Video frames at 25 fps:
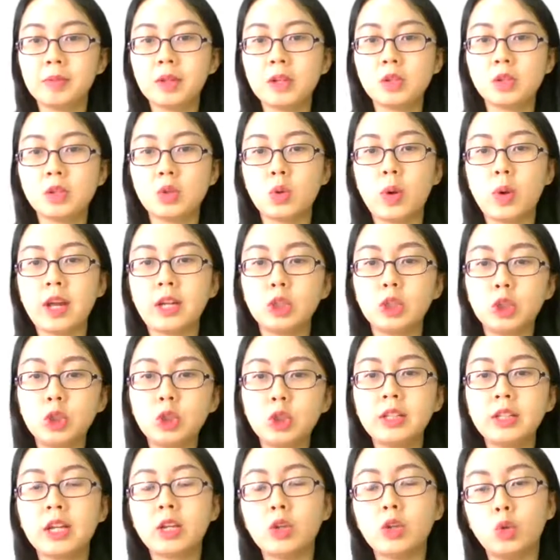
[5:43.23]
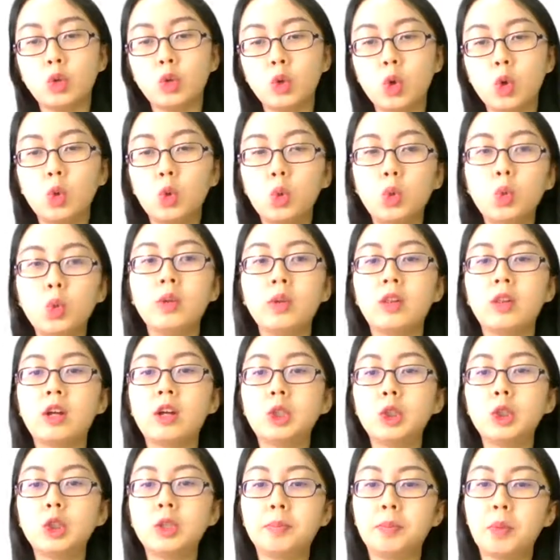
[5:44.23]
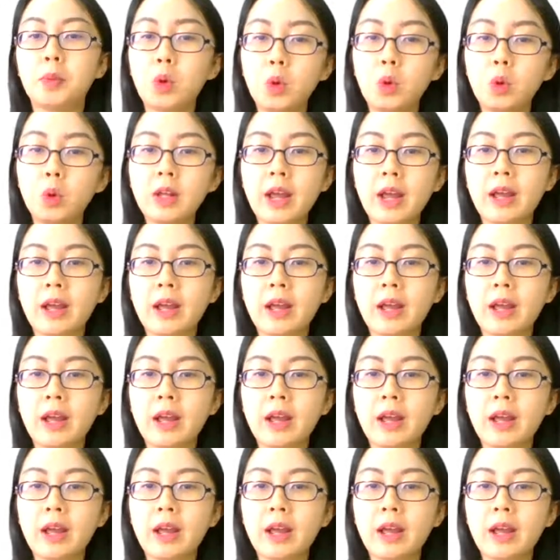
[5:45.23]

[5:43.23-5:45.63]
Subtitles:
So ensure that you know who will launch the poll